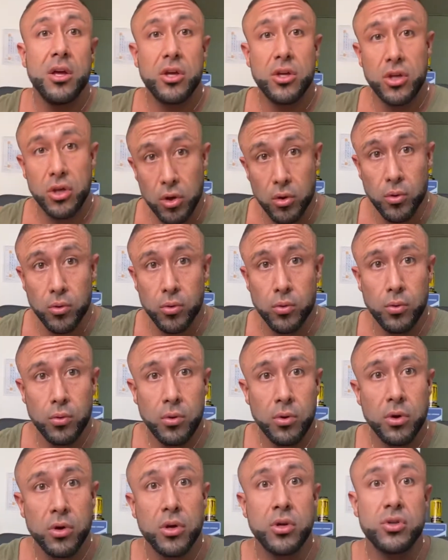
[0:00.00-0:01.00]
you
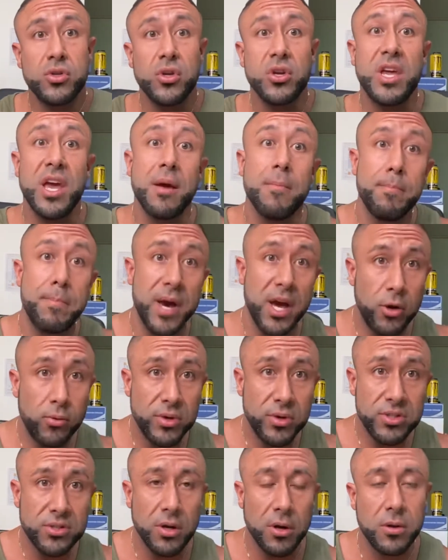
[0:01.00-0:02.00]
to get better
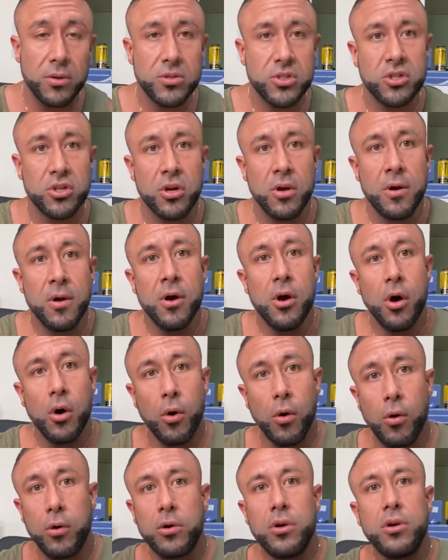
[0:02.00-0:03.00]
results
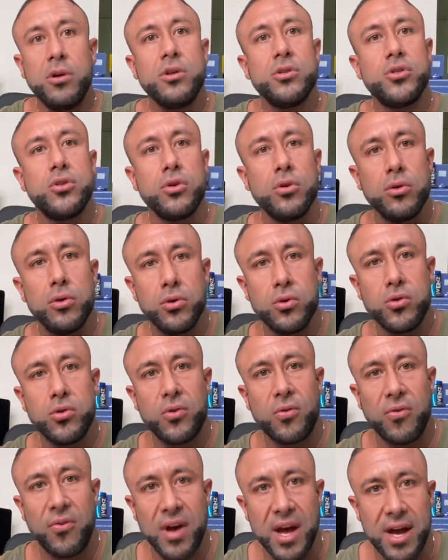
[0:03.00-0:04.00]
or to lose
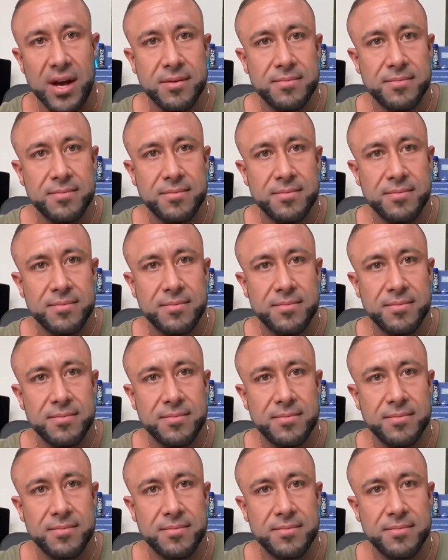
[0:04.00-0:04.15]
fat.